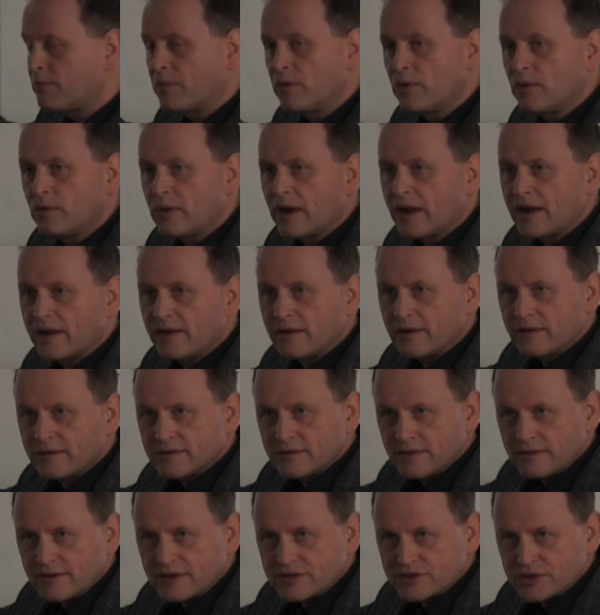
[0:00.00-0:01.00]
the blue
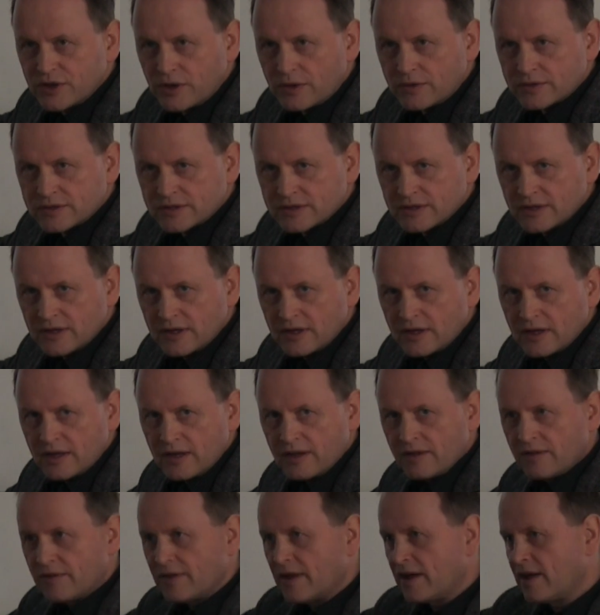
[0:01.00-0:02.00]
line there shows.
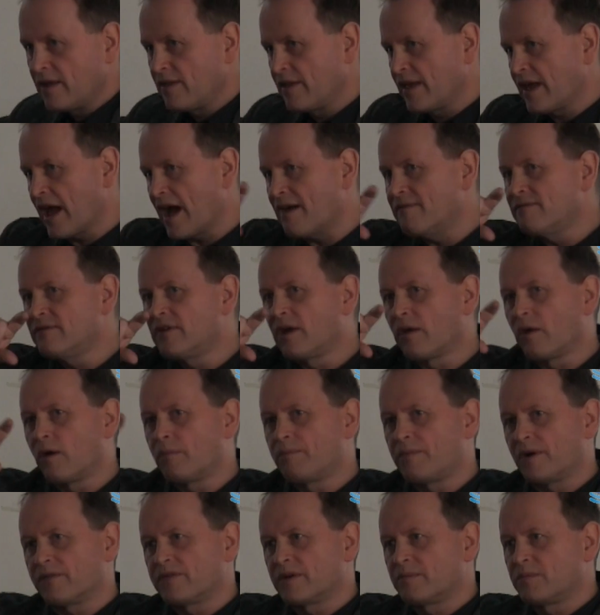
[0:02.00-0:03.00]
The
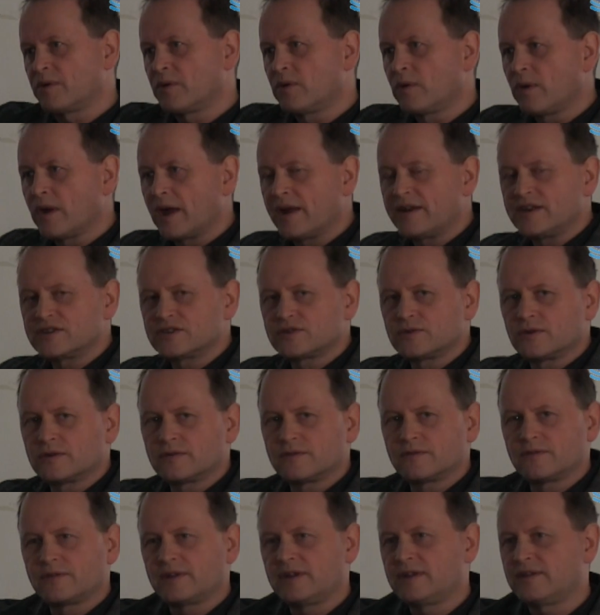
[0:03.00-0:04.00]
envelope of the blue line is
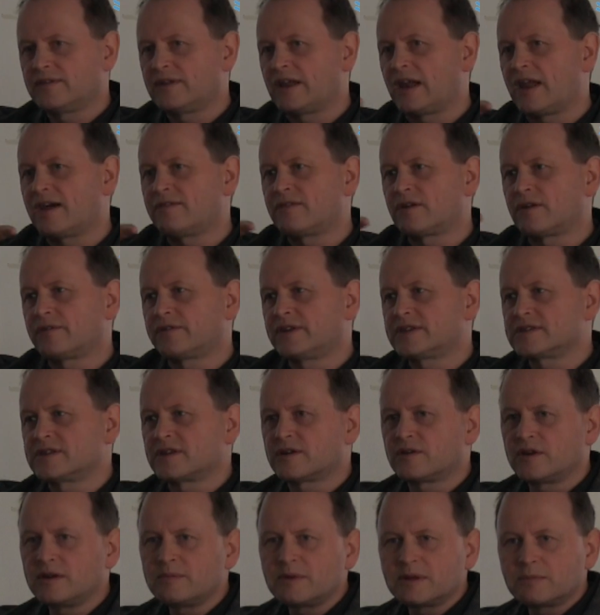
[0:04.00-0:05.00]
sort of the level of
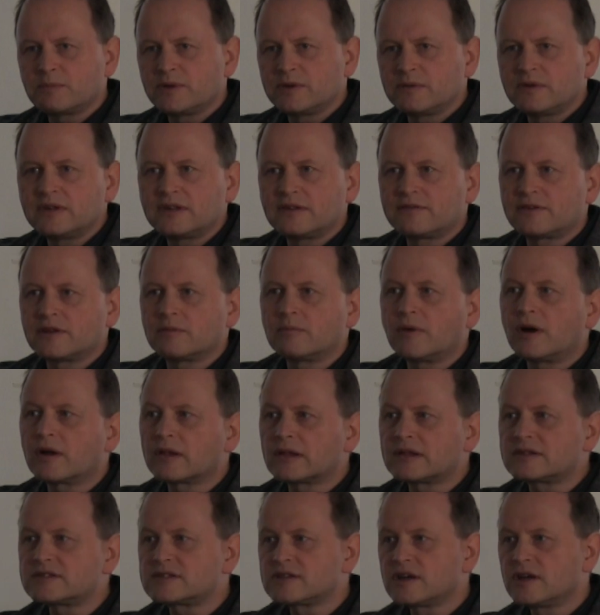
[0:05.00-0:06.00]
disagreement between different
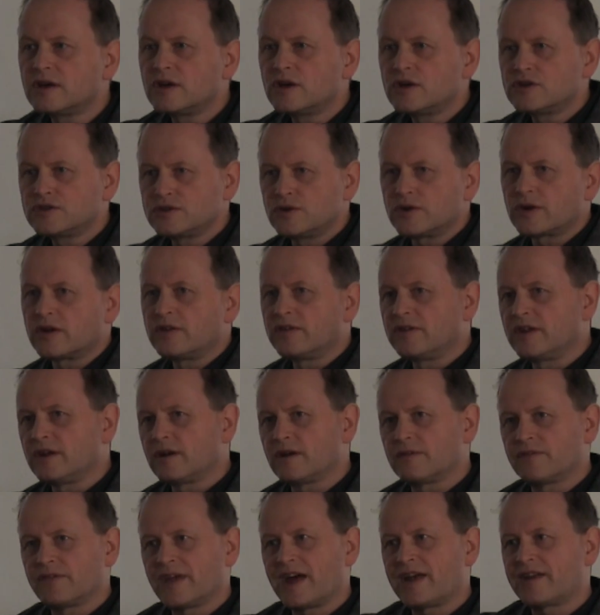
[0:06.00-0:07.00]
models. So you can
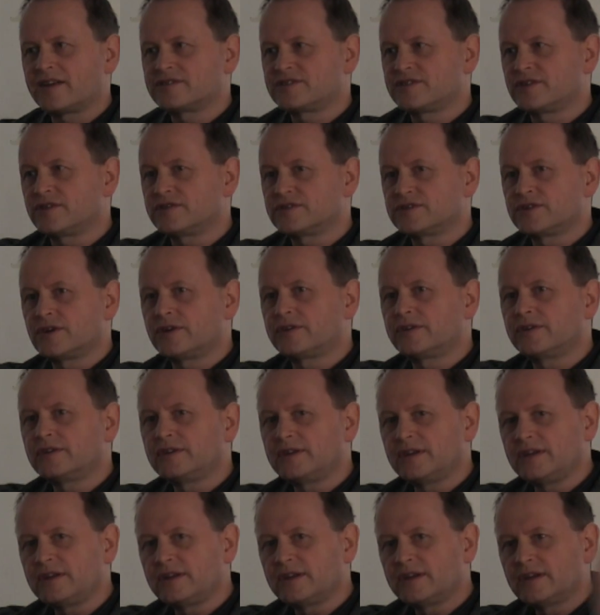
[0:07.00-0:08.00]
think of that as the
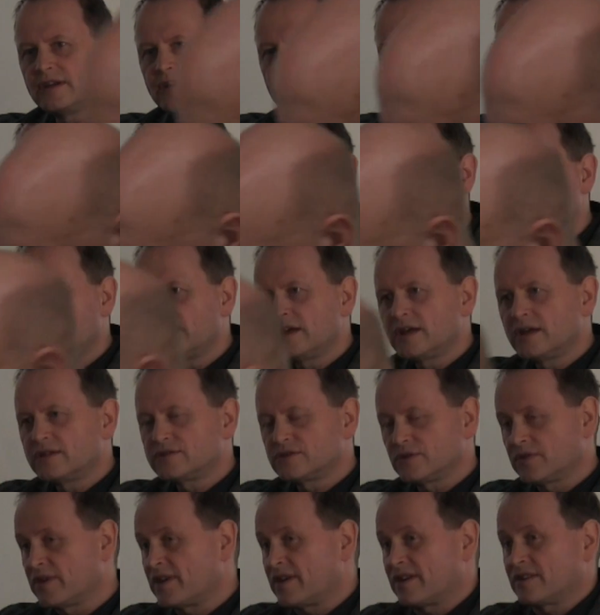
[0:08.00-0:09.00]
uncertainty.
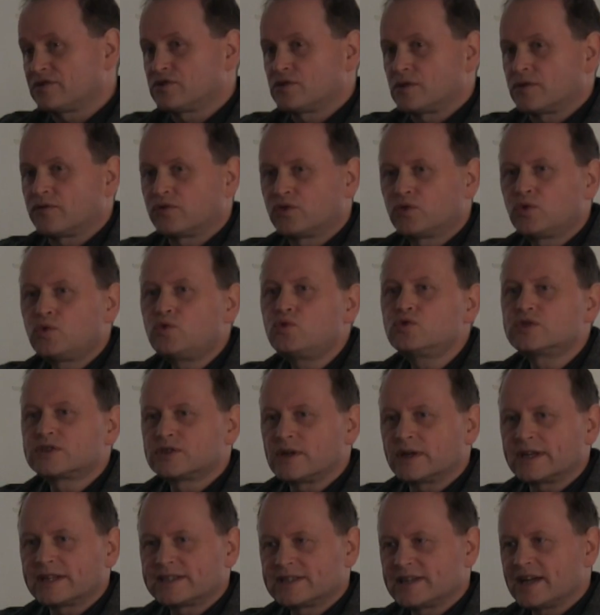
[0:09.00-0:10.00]
So there are sort of two
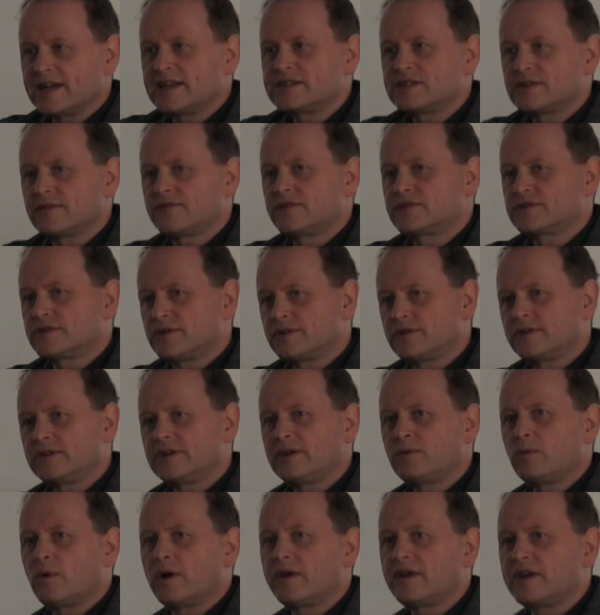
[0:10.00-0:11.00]
sides of
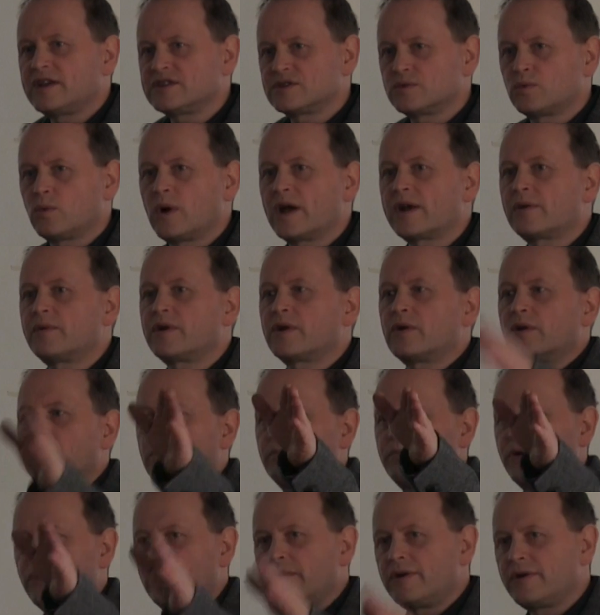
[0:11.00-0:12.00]
uncertainty. One is what are we
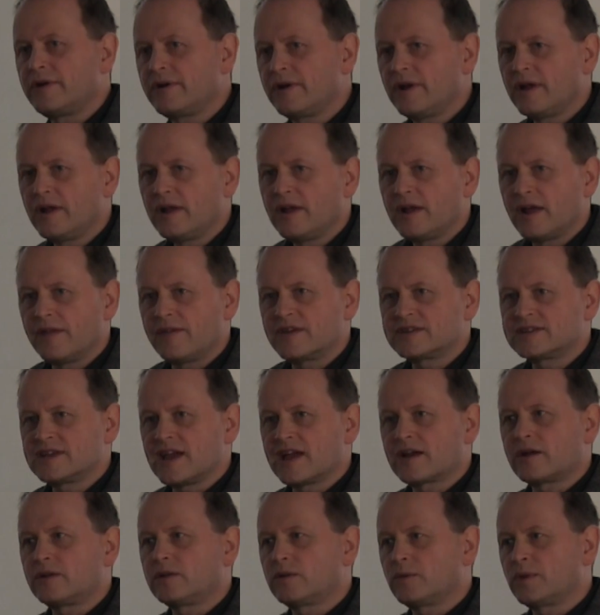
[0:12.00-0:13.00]
going to burn? And the
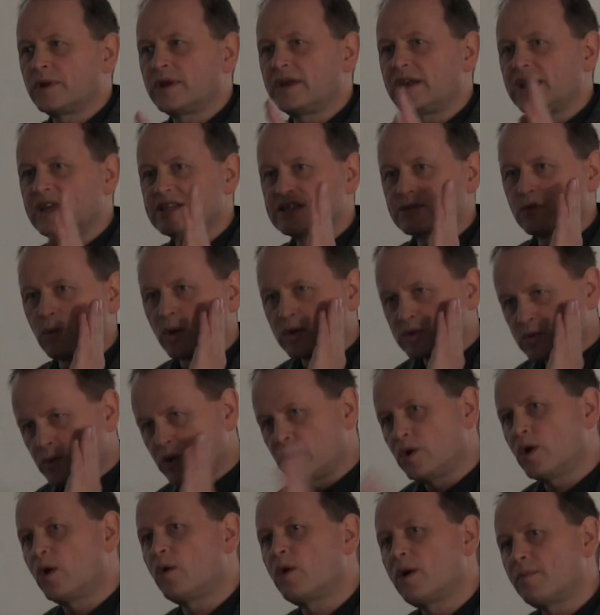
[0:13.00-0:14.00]
second one is once
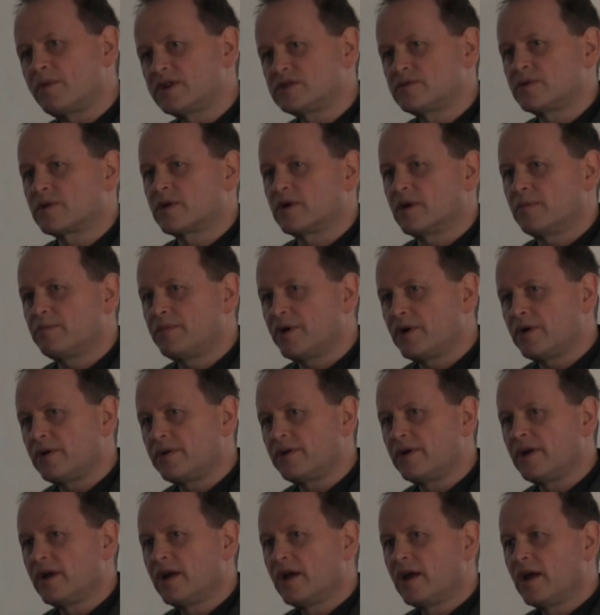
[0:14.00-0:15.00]
we know how much we're going to
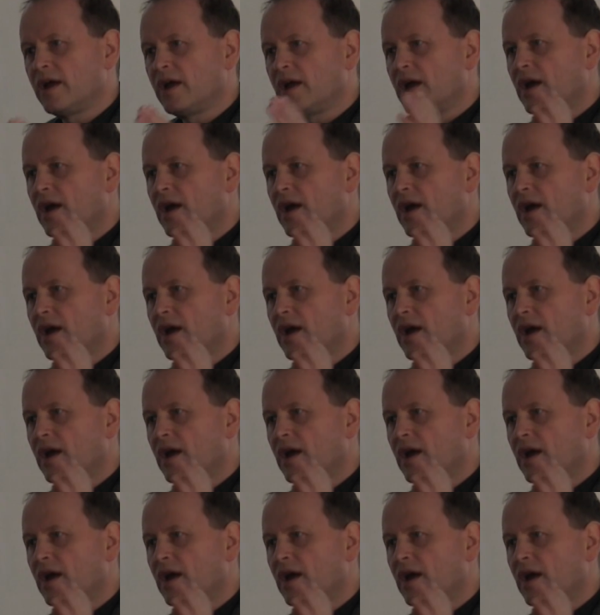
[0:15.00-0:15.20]
burn,